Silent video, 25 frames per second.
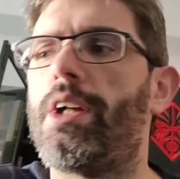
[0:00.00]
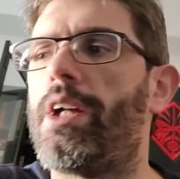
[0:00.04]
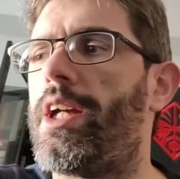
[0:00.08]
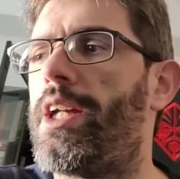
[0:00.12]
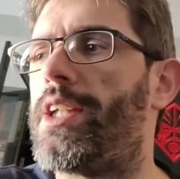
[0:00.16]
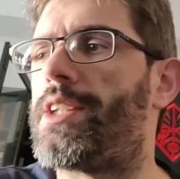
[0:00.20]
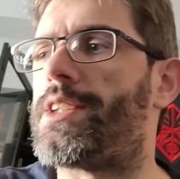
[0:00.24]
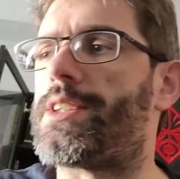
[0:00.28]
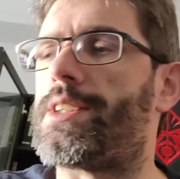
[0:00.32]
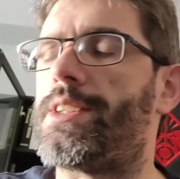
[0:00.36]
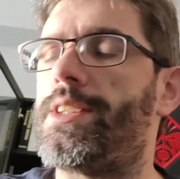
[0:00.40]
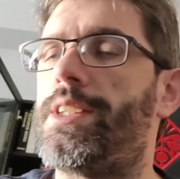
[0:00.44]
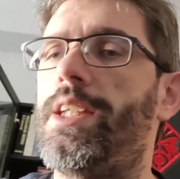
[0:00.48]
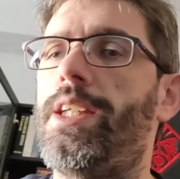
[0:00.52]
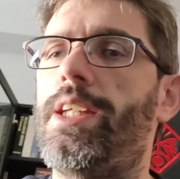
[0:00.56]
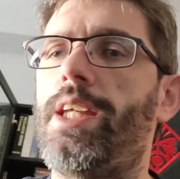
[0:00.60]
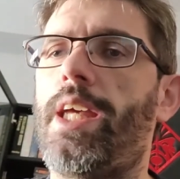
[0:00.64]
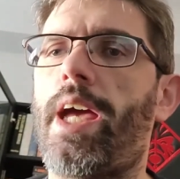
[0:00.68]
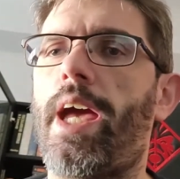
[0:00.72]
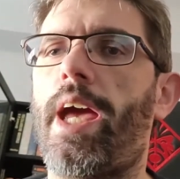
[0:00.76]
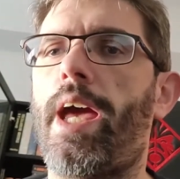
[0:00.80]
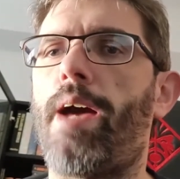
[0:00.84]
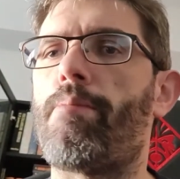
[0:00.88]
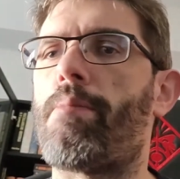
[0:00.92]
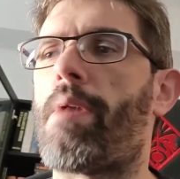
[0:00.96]
It's
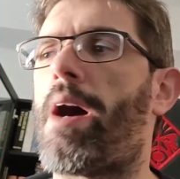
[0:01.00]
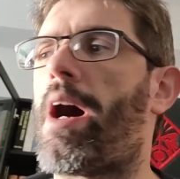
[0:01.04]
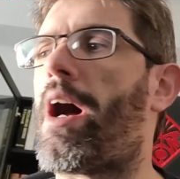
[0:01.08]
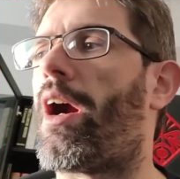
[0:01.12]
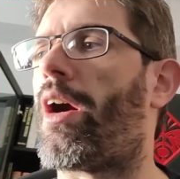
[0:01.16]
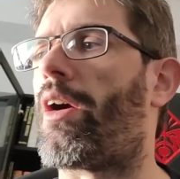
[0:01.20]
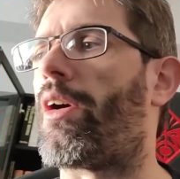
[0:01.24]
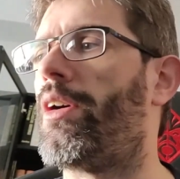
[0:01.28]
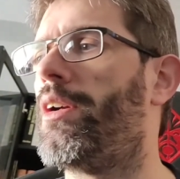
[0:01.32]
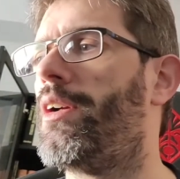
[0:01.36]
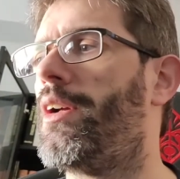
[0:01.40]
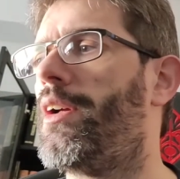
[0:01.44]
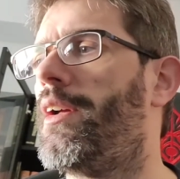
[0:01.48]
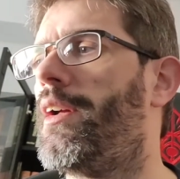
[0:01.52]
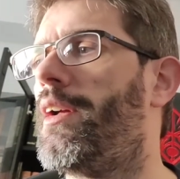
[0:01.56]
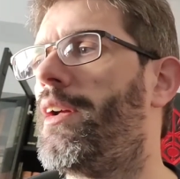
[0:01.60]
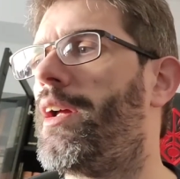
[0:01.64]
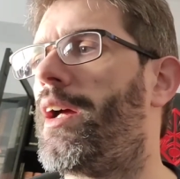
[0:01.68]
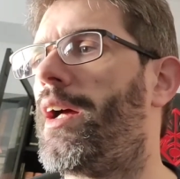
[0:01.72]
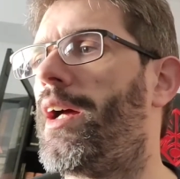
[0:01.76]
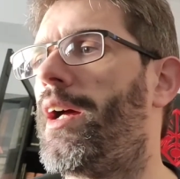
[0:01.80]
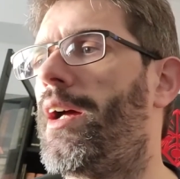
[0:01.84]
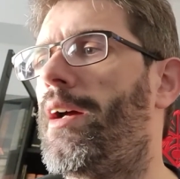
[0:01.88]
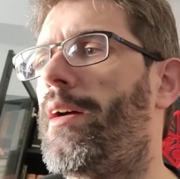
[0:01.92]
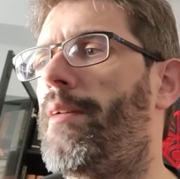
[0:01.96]
DMR,
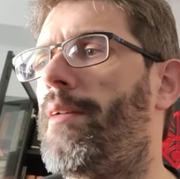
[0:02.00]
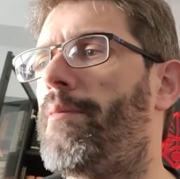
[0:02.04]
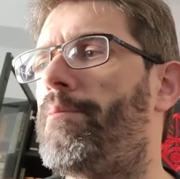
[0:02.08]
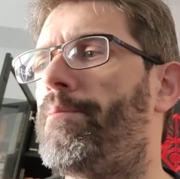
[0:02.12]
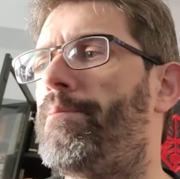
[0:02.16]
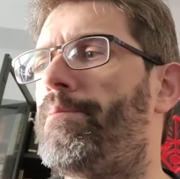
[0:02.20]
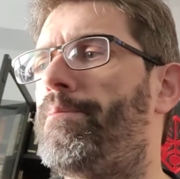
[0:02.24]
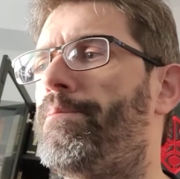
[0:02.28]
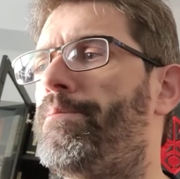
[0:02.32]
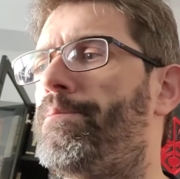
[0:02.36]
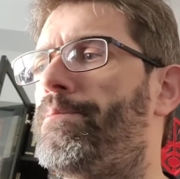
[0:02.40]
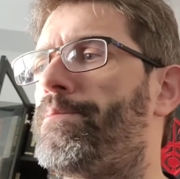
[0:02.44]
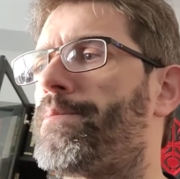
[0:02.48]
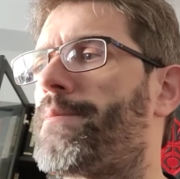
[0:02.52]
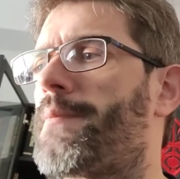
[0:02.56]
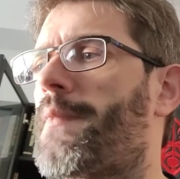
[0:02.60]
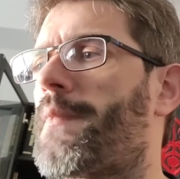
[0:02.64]
um,